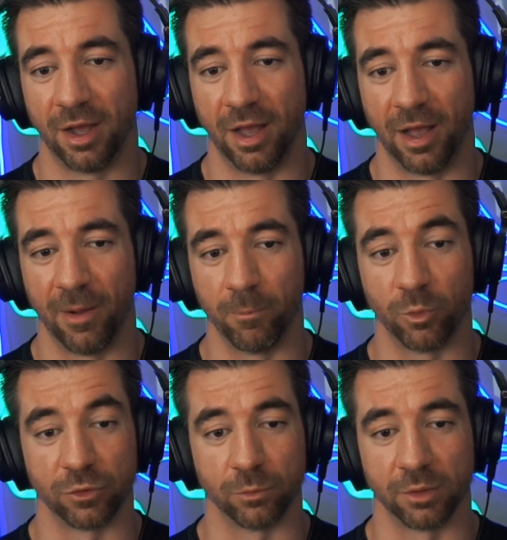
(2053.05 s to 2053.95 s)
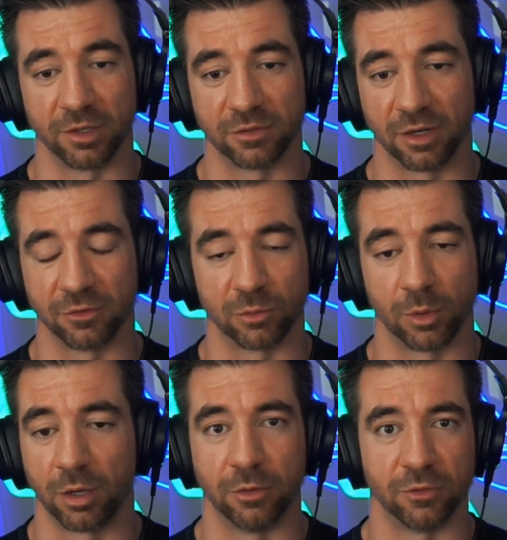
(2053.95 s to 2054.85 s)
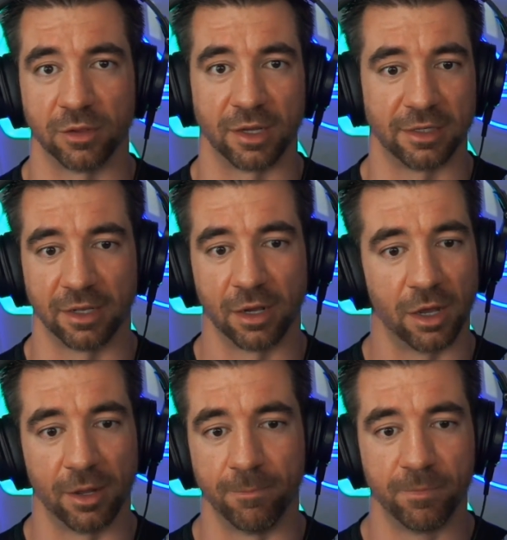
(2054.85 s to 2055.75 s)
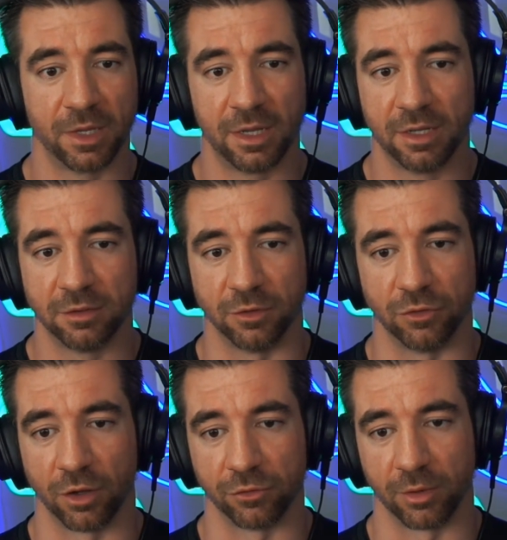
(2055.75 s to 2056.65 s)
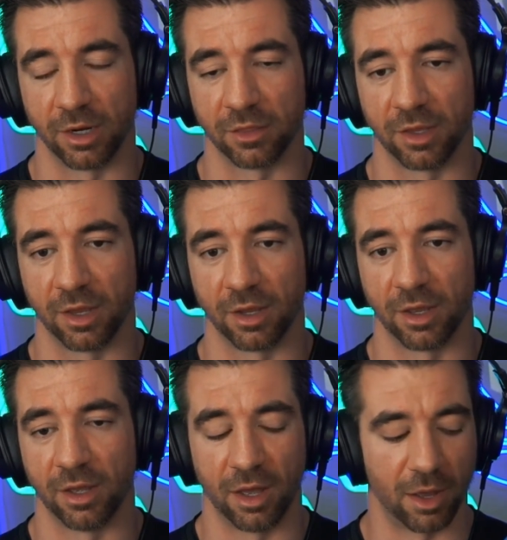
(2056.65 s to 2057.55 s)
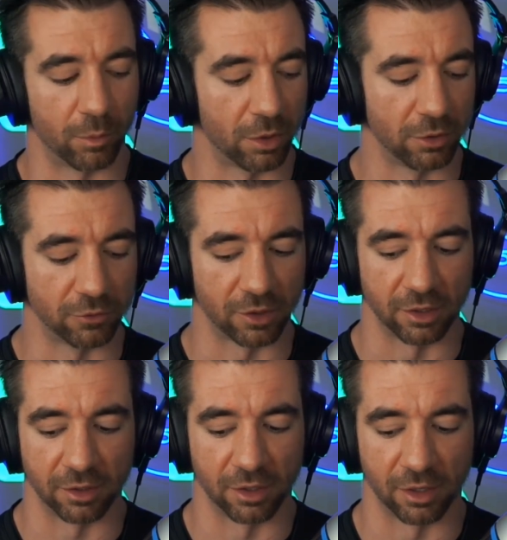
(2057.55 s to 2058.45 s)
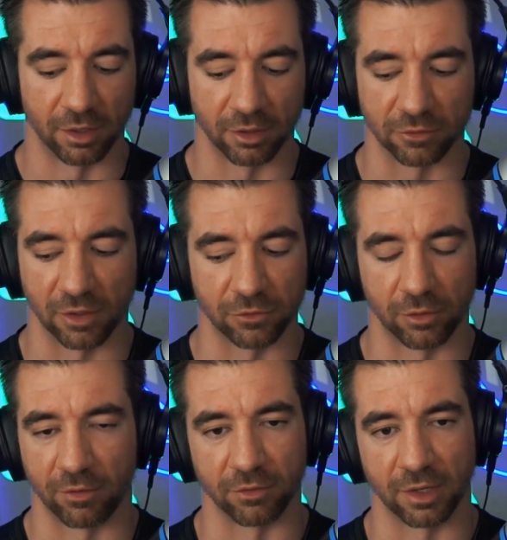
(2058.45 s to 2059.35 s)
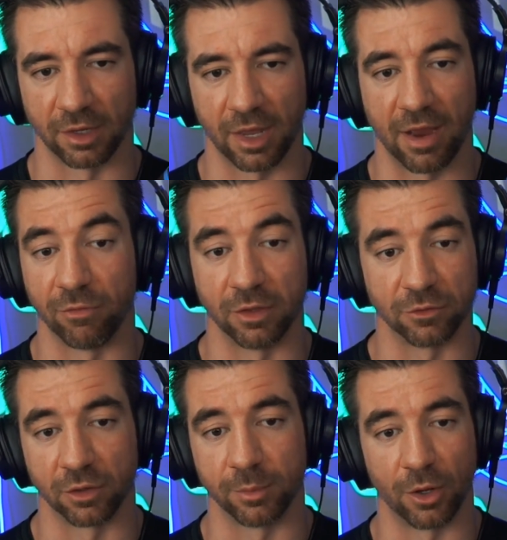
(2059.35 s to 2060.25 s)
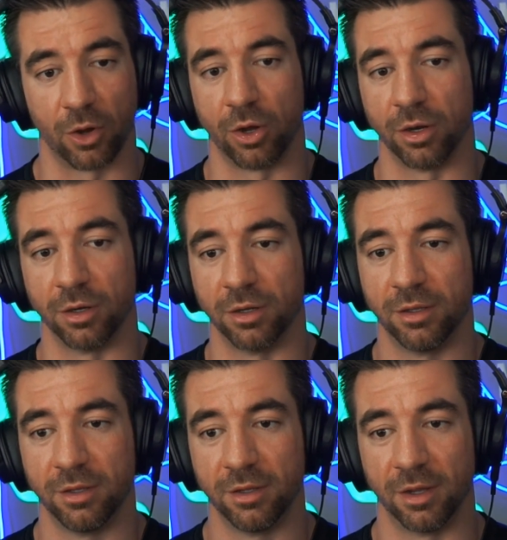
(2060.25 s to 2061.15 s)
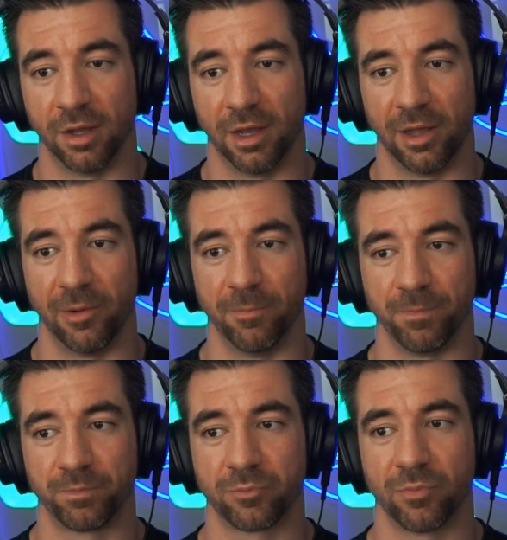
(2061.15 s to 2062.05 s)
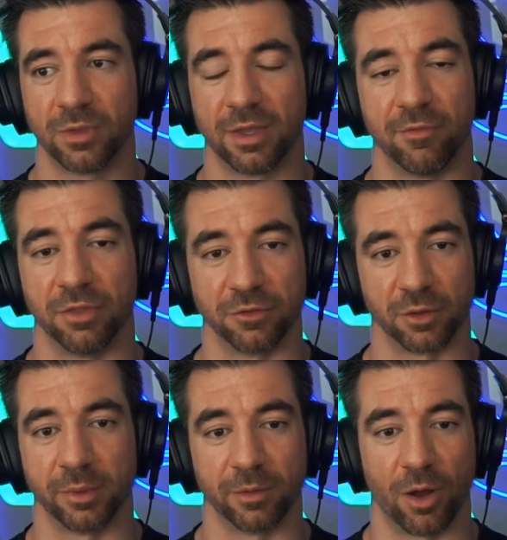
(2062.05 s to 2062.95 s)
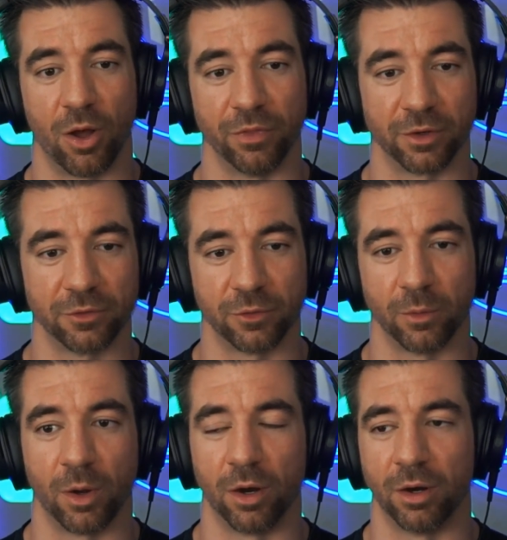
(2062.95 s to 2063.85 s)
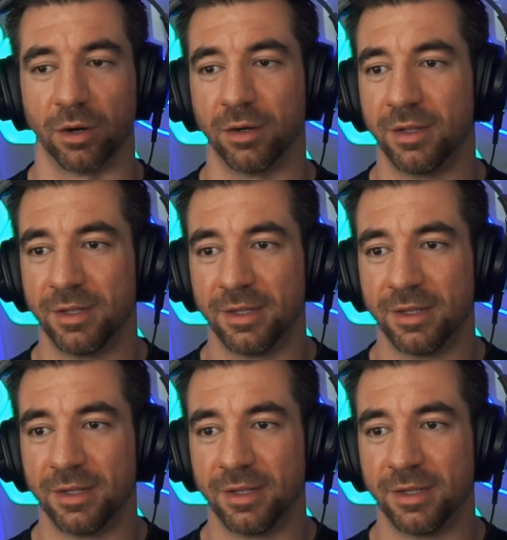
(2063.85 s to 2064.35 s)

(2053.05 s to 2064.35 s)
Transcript: um, which is really exciting. So we're not using like GitHub to judge or anything. Uh, we're not using an, uh, an Accenture or everything. Everything's going to be on. Um, everything's going to be on the so our